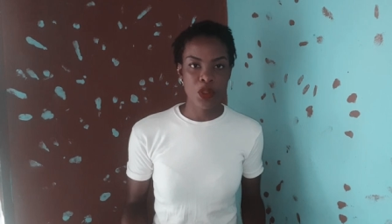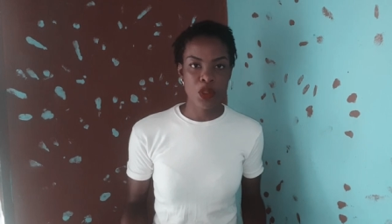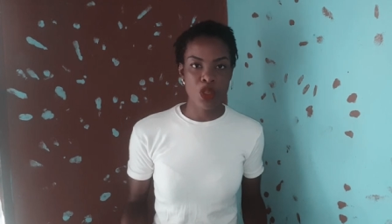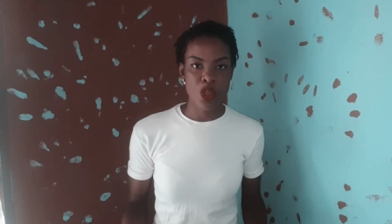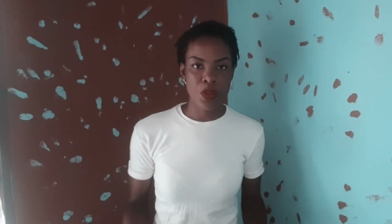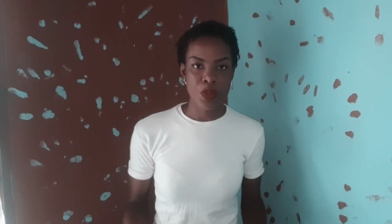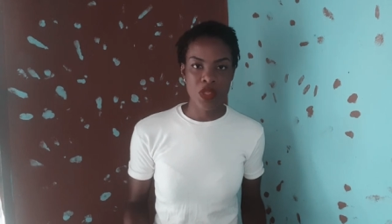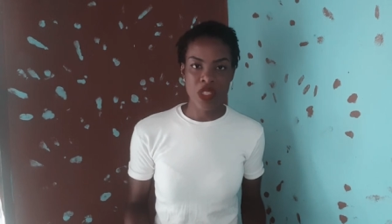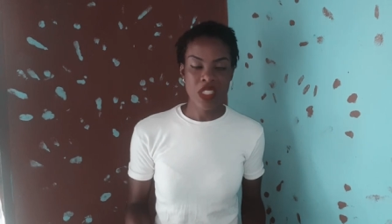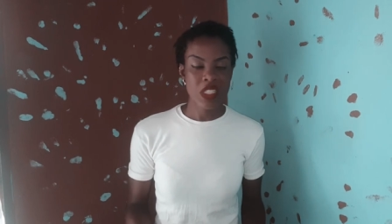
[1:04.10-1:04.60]

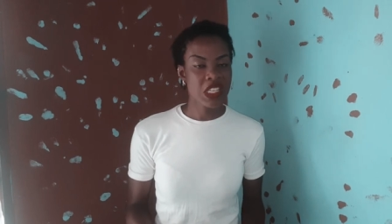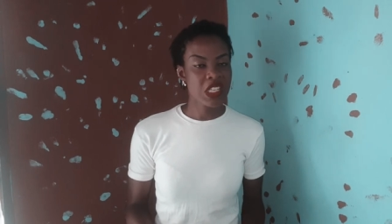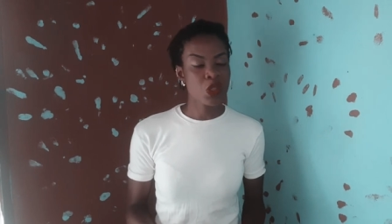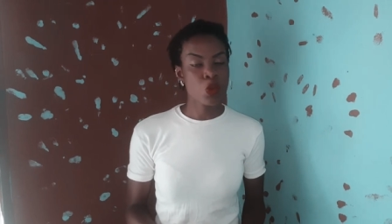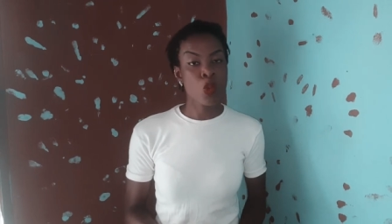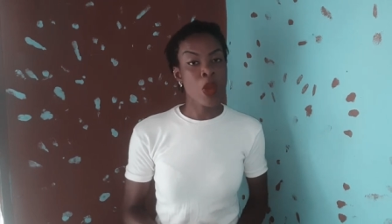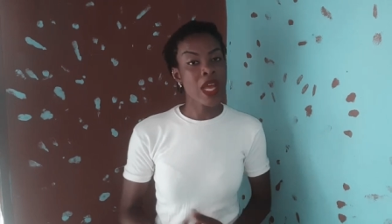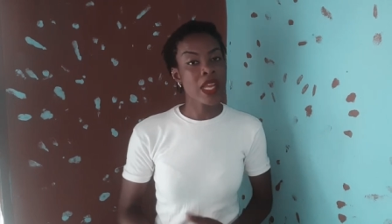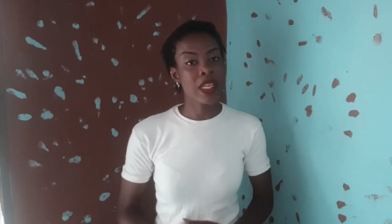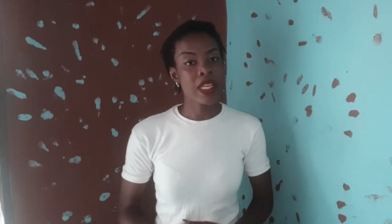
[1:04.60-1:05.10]
photocopies in case
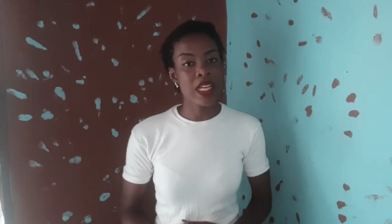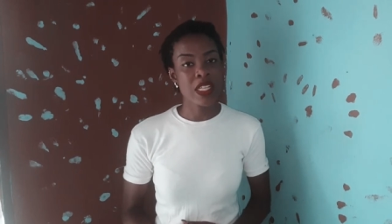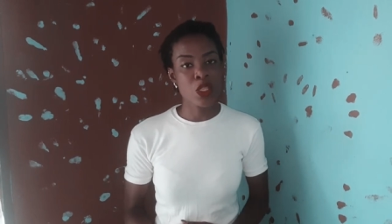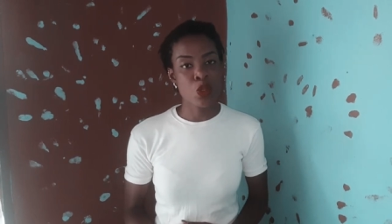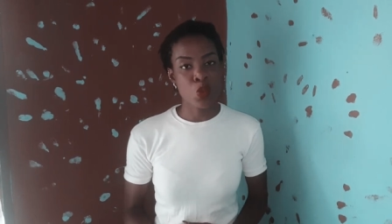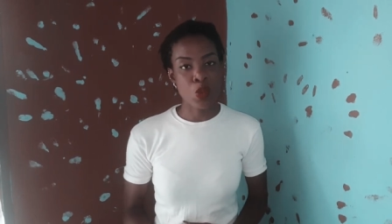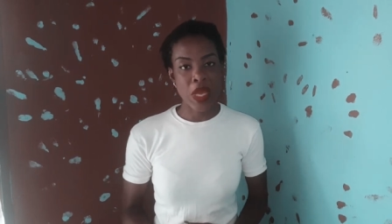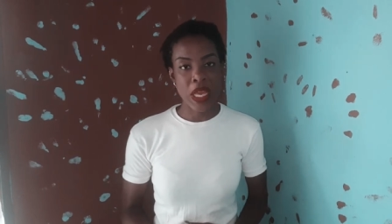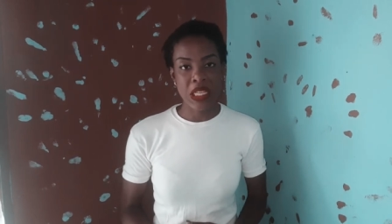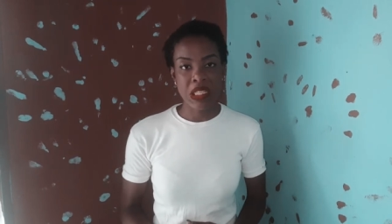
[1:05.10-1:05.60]
one
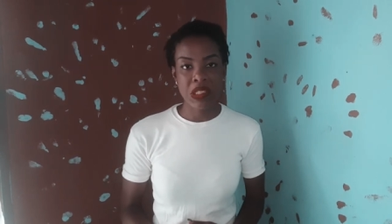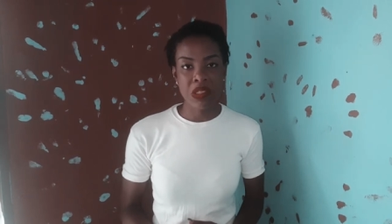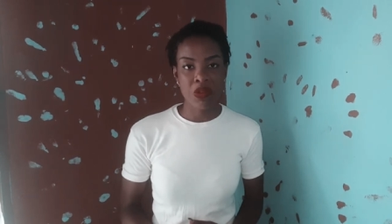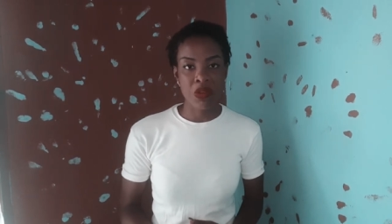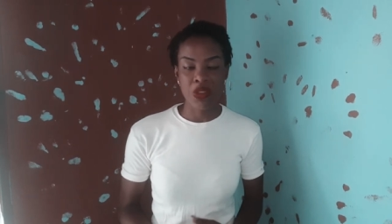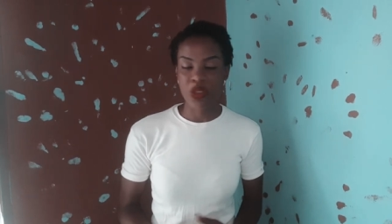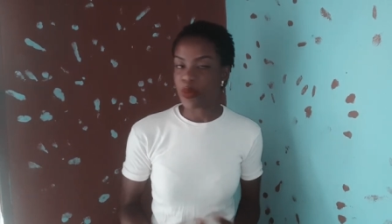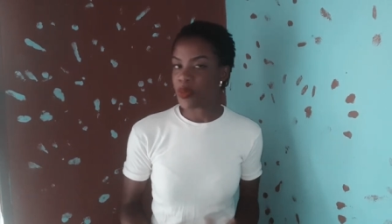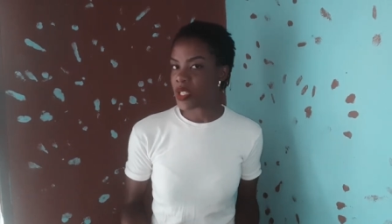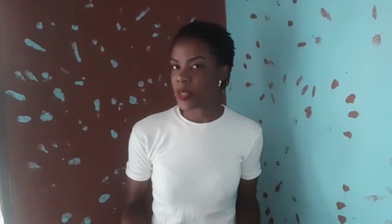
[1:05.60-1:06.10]
gets wet
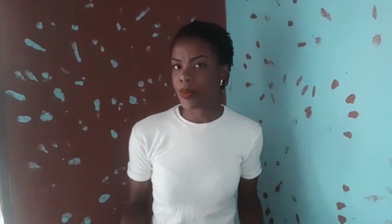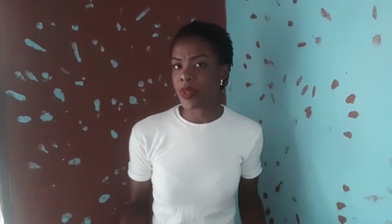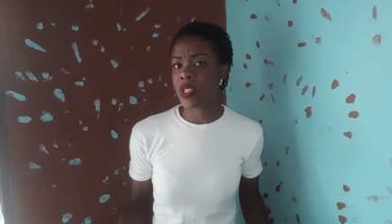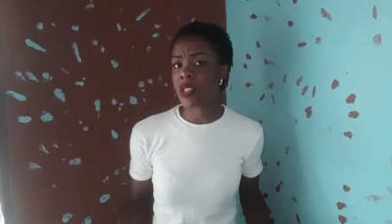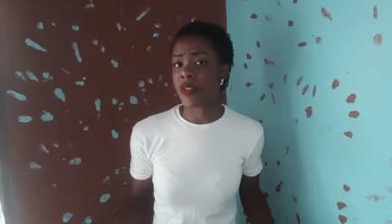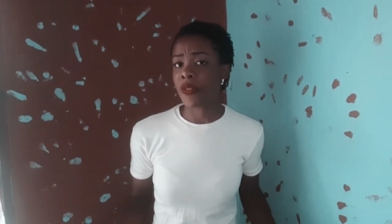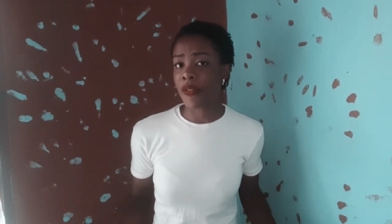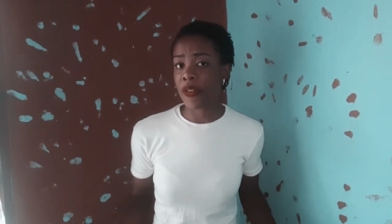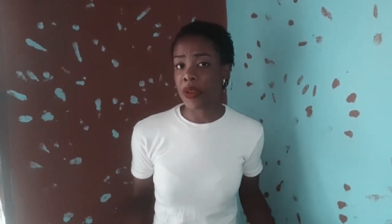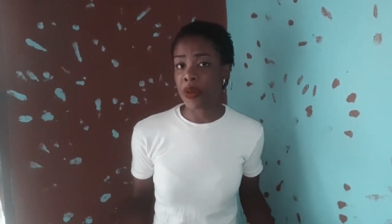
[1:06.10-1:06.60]
or you
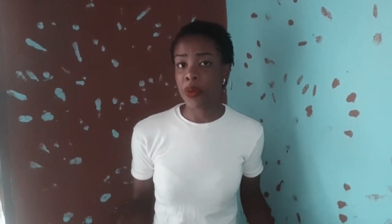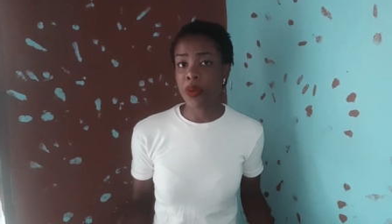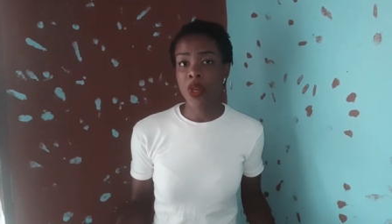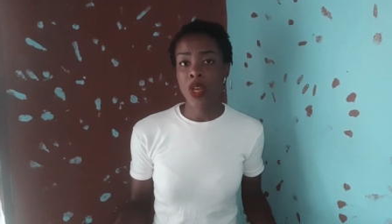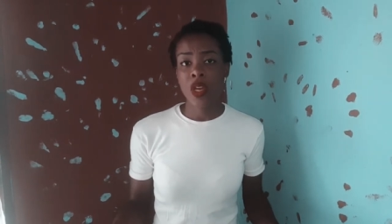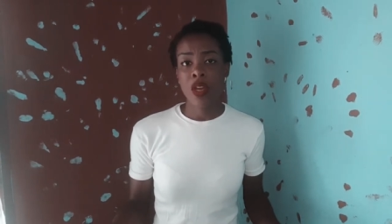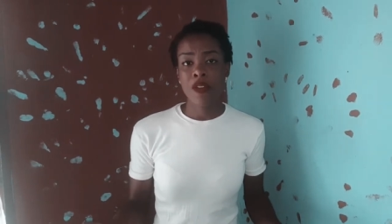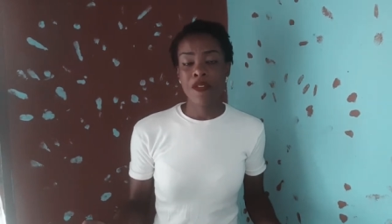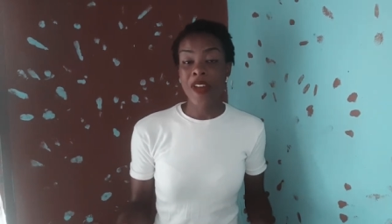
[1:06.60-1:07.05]
misplace a few.